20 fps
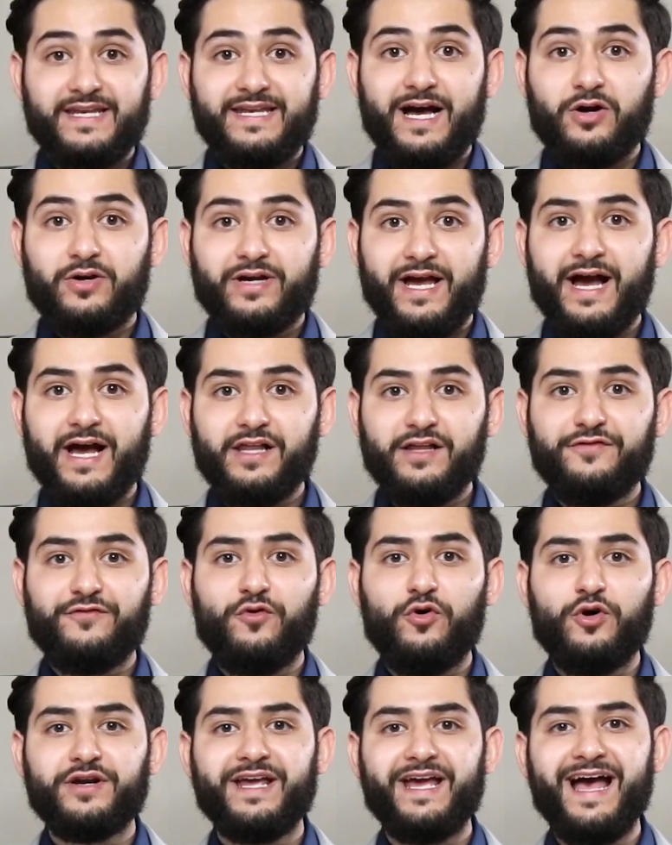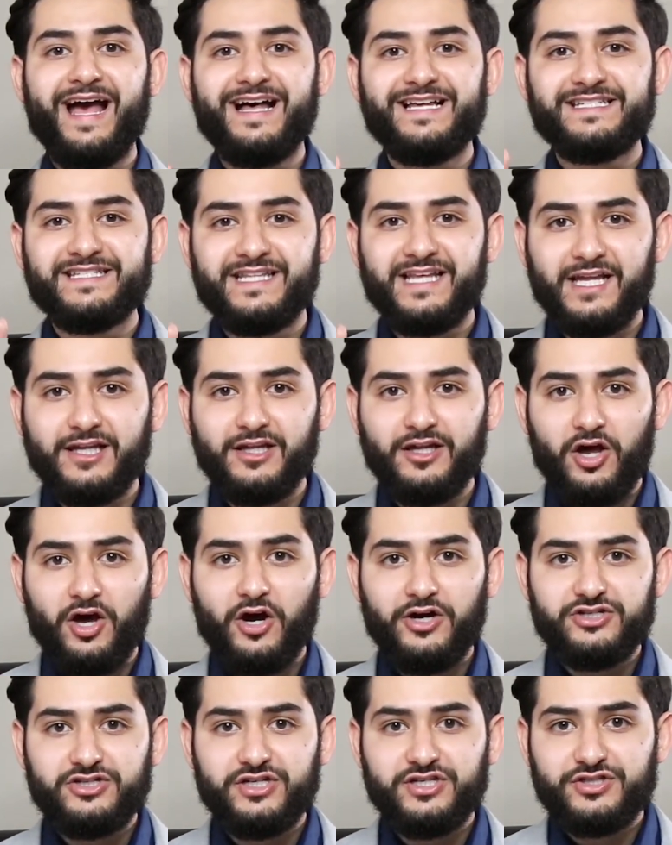Now, California has the
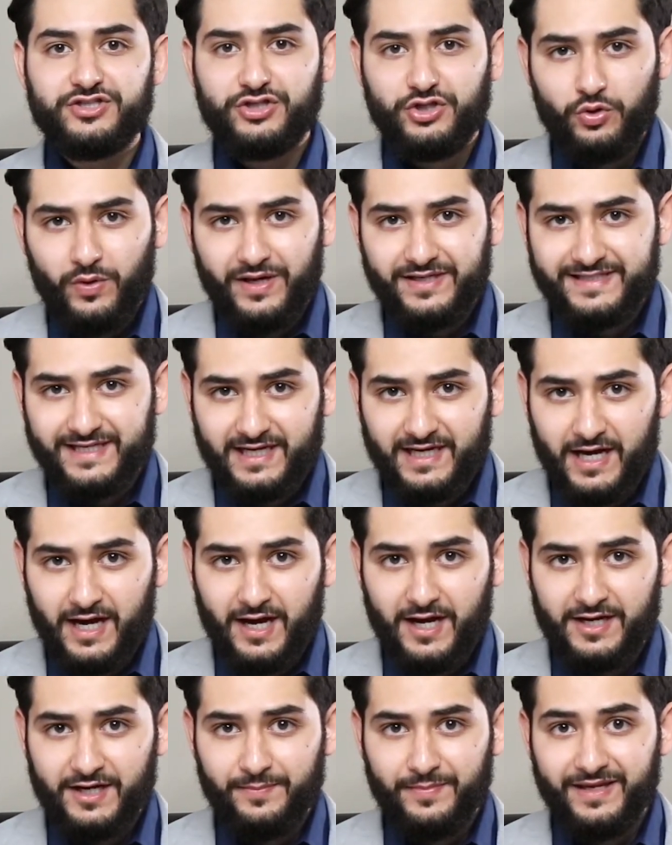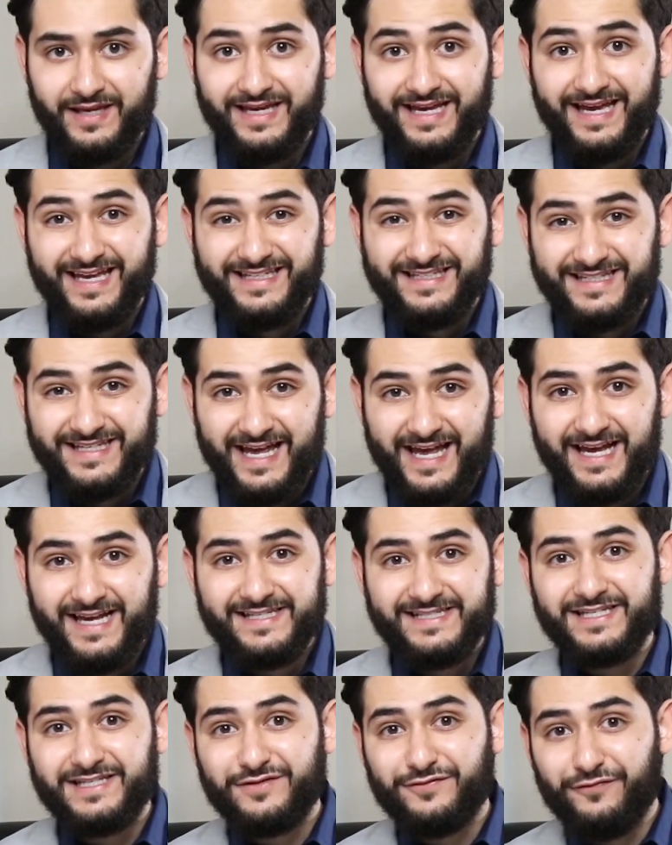largest US economy, and
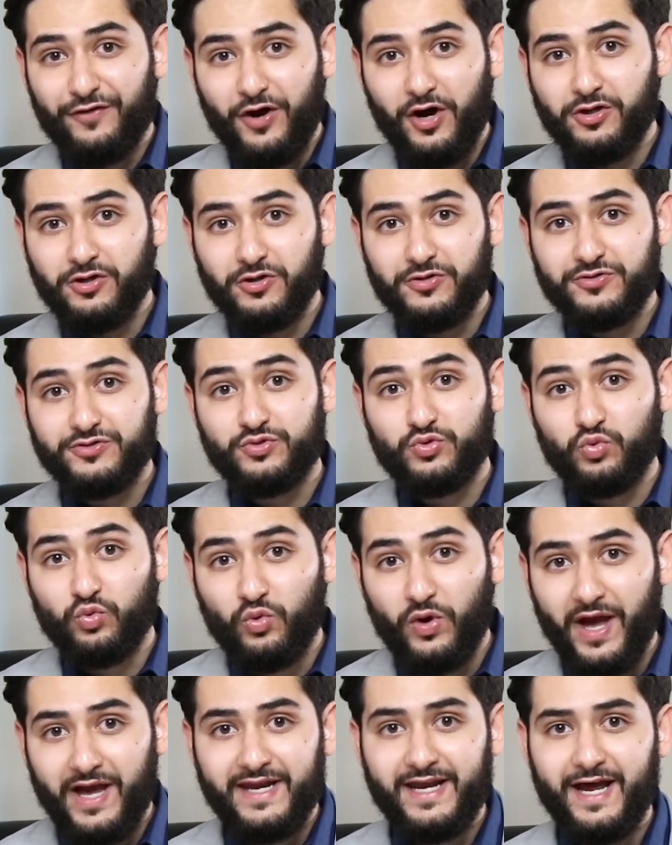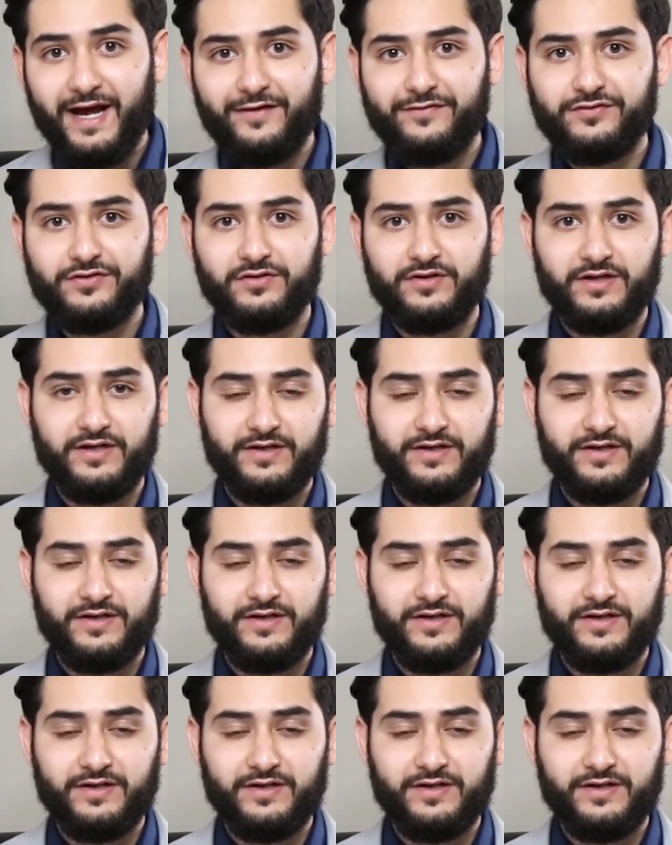Texas follows right after